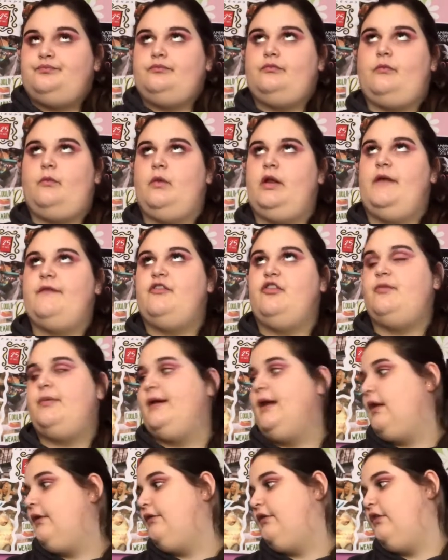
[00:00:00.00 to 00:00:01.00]
whatever, it's
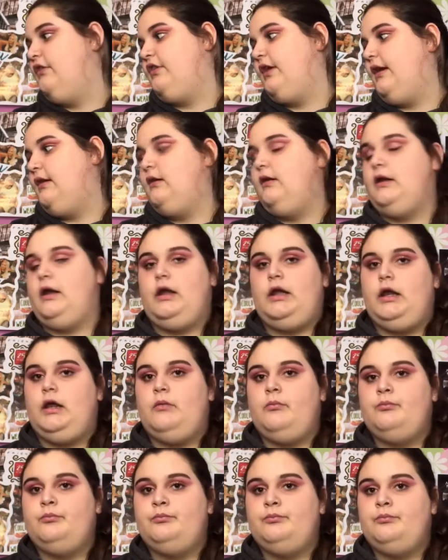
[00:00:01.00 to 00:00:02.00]
been out since 1980.
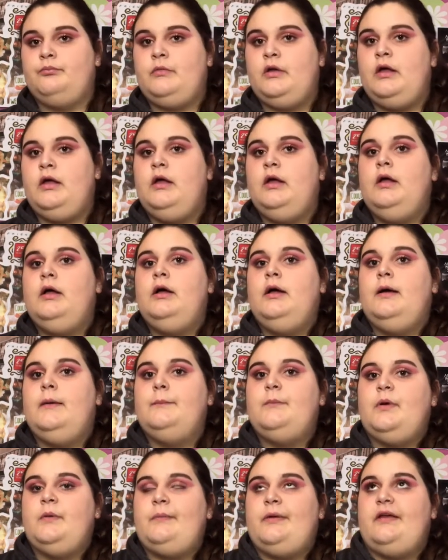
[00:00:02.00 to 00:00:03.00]

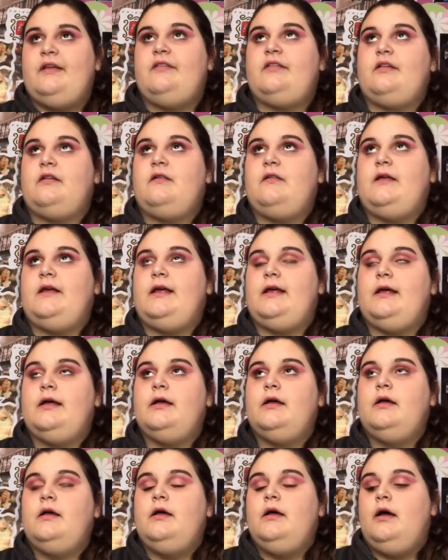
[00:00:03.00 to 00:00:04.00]
But basically,
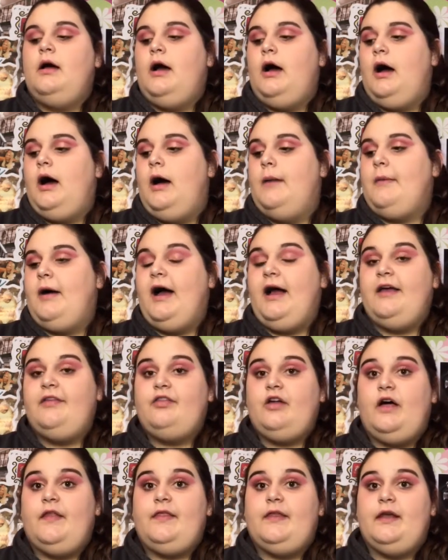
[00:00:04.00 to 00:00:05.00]
I
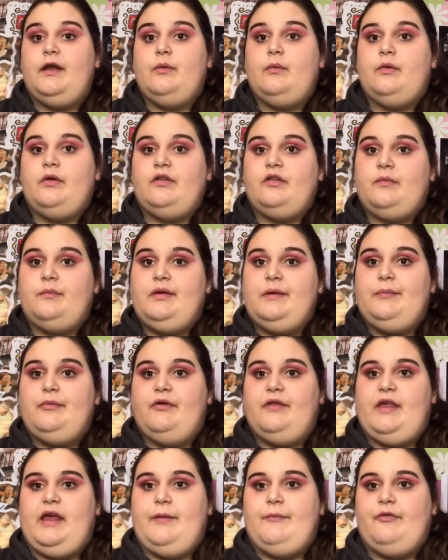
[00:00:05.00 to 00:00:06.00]
thought that it was the people
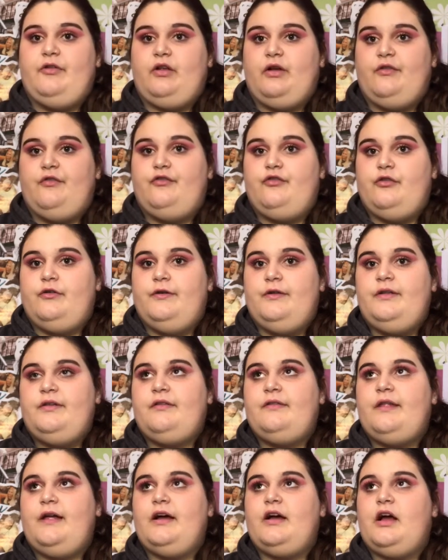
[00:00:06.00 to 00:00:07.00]
in the Amazon
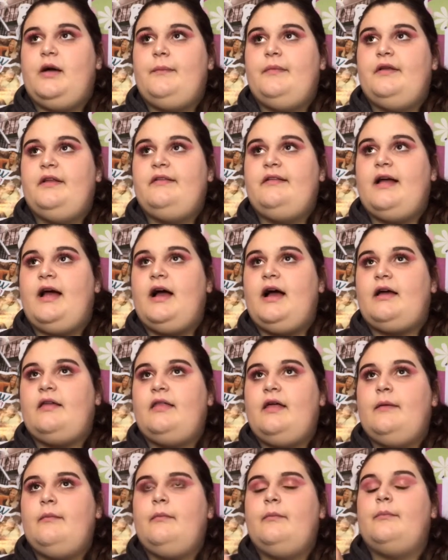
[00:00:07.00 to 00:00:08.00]
forest that come and attack
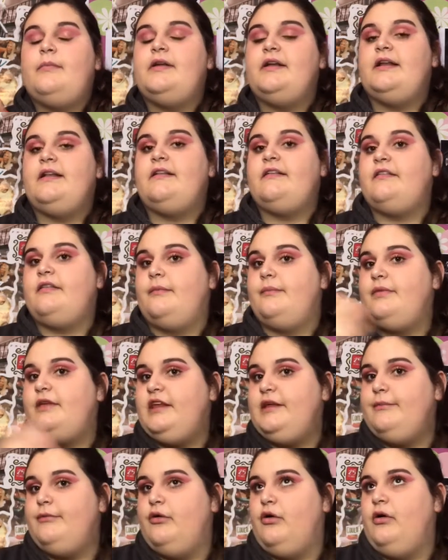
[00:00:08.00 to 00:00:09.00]
them, but it's the
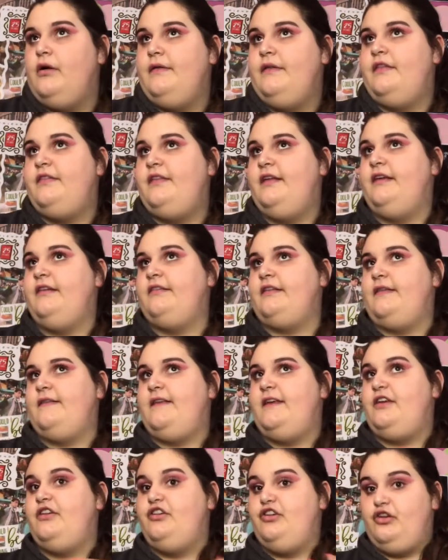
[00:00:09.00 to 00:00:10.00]
people and the things that
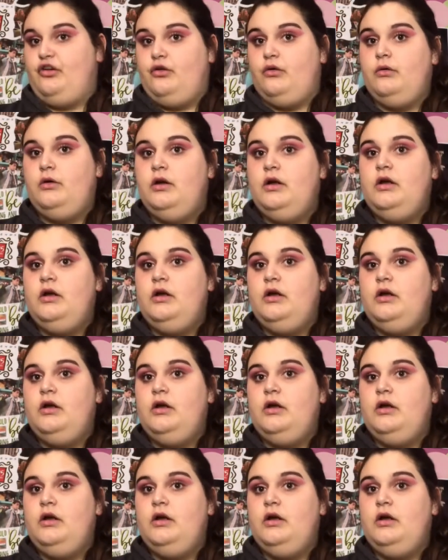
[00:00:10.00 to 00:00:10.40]
they do